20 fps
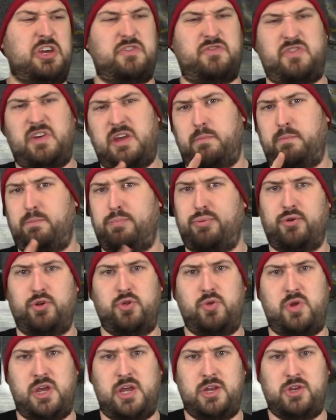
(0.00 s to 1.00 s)
you think
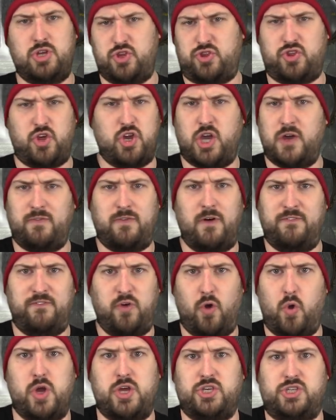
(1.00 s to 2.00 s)
brooding, you think of a
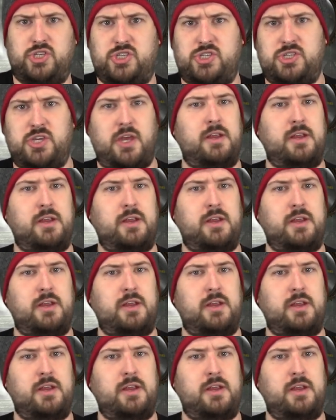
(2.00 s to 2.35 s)
voice,